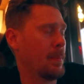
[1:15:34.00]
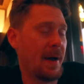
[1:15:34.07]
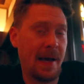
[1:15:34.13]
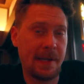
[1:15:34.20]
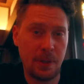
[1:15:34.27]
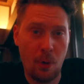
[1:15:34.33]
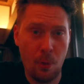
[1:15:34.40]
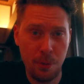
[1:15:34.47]

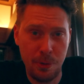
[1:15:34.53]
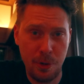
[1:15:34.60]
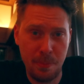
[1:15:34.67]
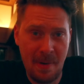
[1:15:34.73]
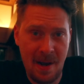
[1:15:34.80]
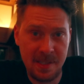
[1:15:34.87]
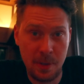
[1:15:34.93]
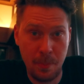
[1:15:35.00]
I
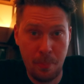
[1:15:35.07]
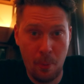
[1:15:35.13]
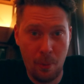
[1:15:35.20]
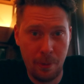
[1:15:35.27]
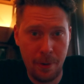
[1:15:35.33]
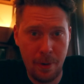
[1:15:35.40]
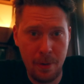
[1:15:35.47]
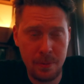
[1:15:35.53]
ordered my
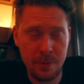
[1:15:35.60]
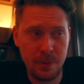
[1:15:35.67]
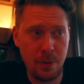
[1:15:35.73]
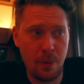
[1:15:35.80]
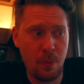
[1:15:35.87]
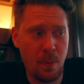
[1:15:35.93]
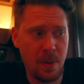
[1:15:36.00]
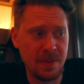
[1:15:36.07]
Sapporo,
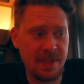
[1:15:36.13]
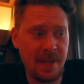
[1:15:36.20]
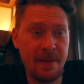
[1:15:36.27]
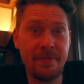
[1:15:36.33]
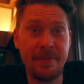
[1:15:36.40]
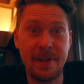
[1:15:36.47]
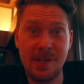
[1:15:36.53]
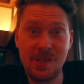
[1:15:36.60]
so once
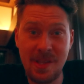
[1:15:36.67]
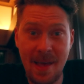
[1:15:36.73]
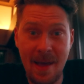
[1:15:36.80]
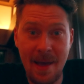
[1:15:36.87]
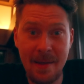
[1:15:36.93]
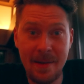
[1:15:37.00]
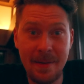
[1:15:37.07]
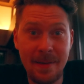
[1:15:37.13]
I finish
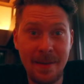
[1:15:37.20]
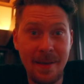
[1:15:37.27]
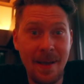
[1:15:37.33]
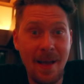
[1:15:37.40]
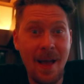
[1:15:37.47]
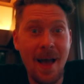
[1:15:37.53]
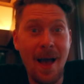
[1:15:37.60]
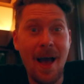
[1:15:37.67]
that,
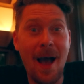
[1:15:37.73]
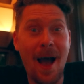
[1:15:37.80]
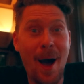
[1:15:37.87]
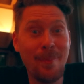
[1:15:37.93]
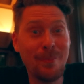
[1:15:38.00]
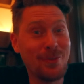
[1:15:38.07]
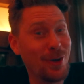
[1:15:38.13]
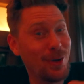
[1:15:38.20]

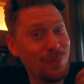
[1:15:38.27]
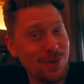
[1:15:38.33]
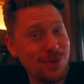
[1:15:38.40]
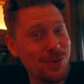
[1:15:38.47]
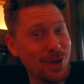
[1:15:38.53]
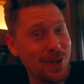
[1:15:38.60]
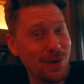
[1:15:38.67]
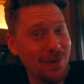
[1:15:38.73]
I'm done with
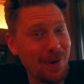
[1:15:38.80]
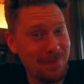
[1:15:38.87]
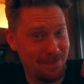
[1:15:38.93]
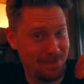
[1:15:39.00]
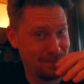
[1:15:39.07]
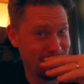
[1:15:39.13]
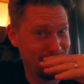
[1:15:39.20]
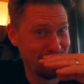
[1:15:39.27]
drinking
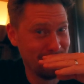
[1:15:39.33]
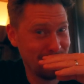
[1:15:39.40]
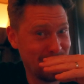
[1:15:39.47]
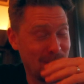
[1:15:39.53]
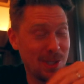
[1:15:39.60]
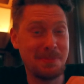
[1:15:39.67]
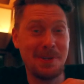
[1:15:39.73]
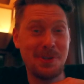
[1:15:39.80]
around,
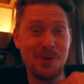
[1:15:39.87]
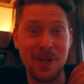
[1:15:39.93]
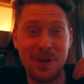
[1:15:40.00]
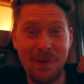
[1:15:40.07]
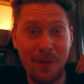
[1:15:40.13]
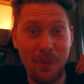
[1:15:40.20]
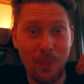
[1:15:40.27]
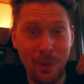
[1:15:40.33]
excuse me, drinking
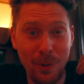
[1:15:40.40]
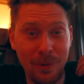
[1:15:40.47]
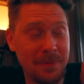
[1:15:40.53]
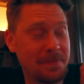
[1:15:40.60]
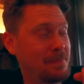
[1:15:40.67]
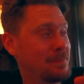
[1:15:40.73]
around the world.